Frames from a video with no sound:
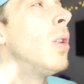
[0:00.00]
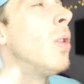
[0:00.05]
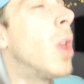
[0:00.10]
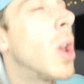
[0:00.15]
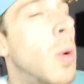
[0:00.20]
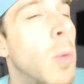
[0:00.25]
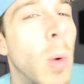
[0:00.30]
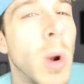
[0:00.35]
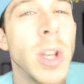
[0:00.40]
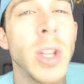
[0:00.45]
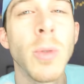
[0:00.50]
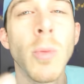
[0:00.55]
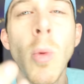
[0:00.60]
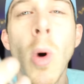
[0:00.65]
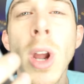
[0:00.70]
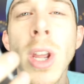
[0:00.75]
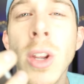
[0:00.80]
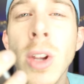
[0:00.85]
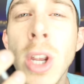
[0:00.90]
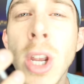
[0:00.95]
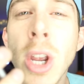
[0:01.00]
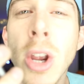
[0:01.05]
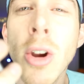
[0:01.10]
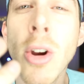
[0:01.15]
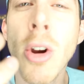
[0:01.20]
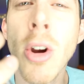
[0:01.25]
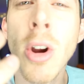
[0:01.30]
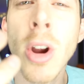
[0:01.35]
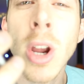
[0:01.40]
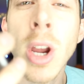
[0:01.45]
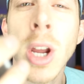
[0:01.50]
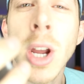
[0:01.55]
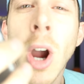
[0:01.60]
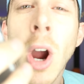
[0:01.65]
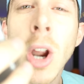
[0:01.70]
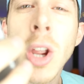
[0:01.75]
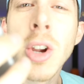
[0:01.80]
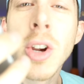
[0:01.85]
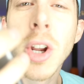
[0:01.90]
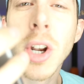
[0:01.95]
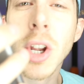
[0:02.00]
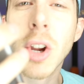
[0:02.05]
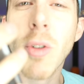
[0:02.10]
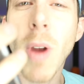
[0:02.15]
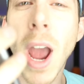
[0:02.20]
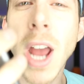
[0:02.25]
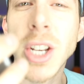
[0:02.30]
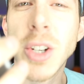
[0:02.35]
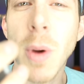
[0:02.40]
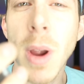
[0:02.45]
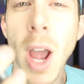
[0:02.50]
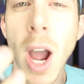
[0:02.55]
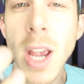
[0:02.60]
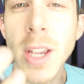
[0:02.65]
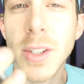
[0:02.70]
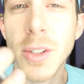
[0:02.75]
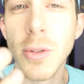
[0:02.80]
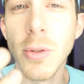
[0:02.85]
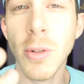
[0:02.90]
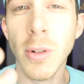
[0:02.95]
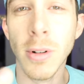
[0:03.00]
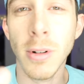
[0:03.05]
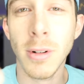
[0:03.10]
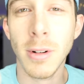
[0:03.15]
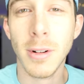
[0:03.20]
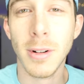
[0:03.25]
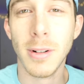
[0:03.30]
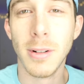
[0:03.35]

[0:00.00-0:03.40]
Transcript: like when what year are you going to graduate high school?